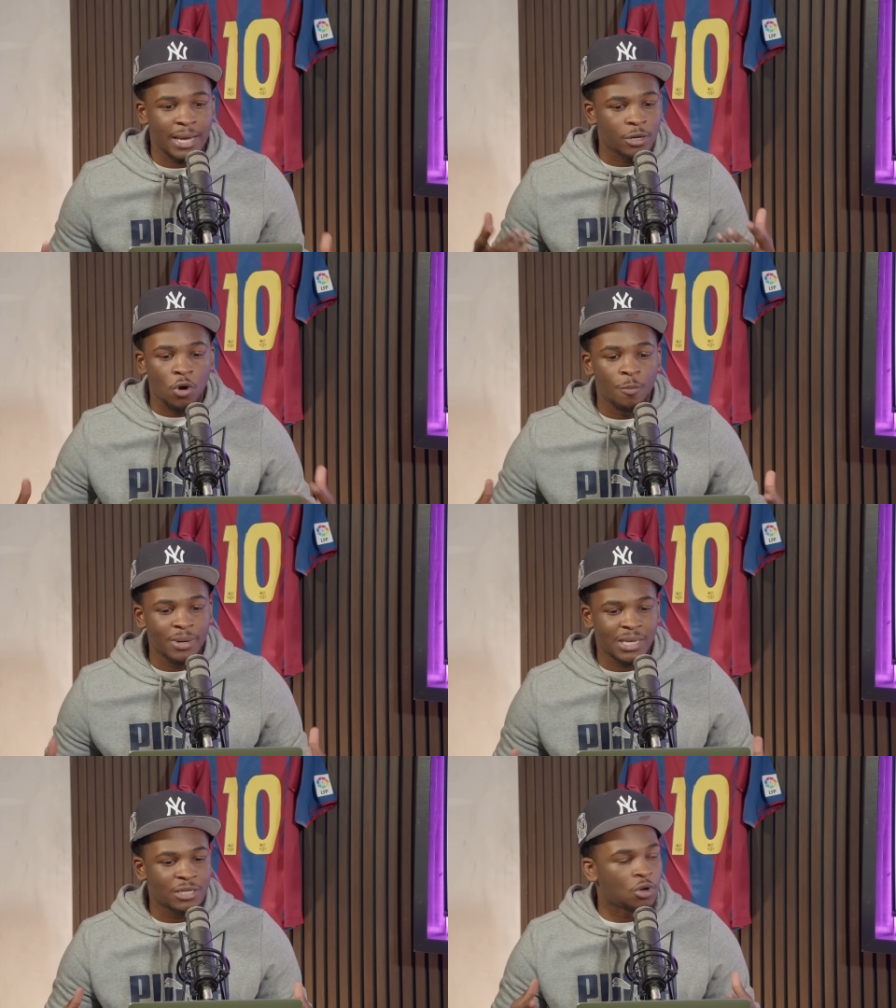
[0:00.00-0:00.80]

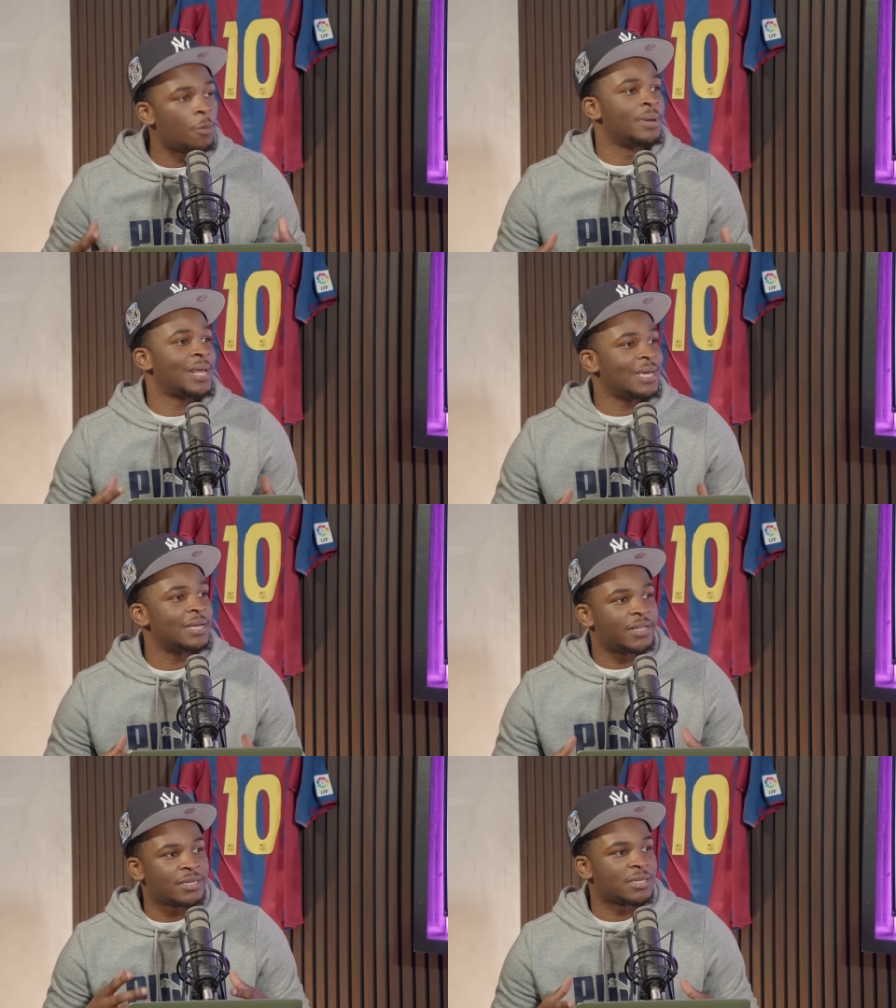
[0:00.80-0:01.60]
nobody
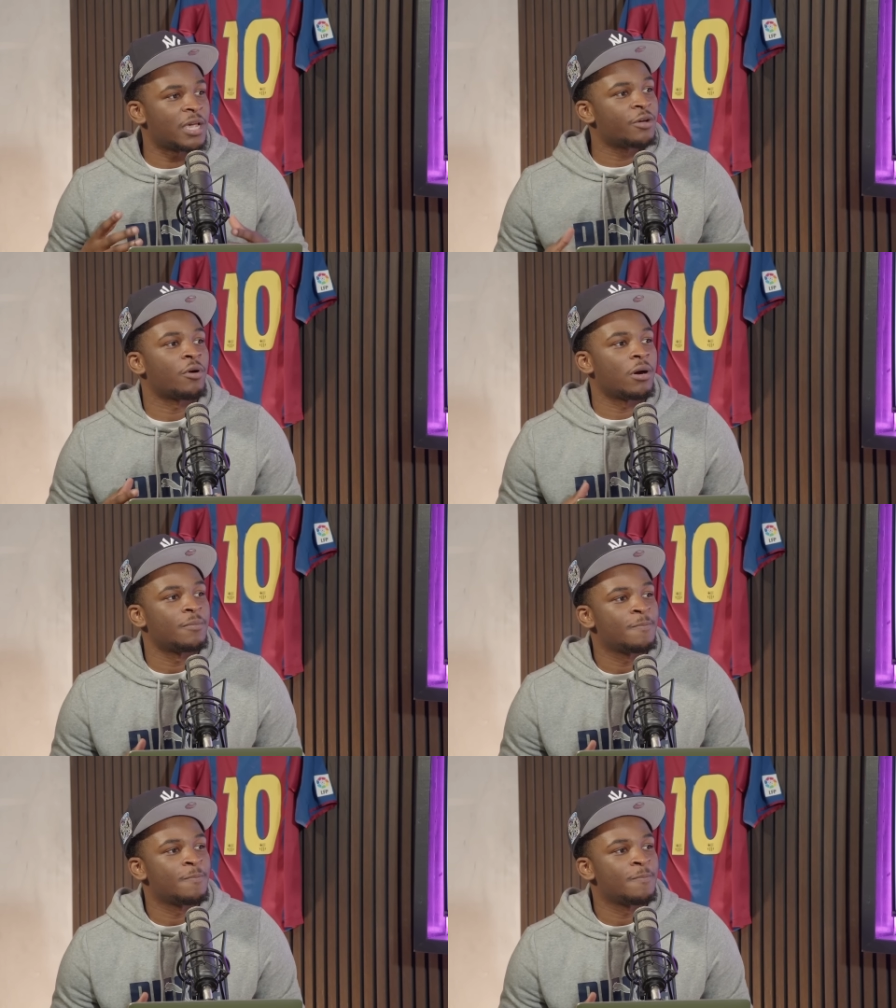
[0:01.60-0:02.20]
dominated this era.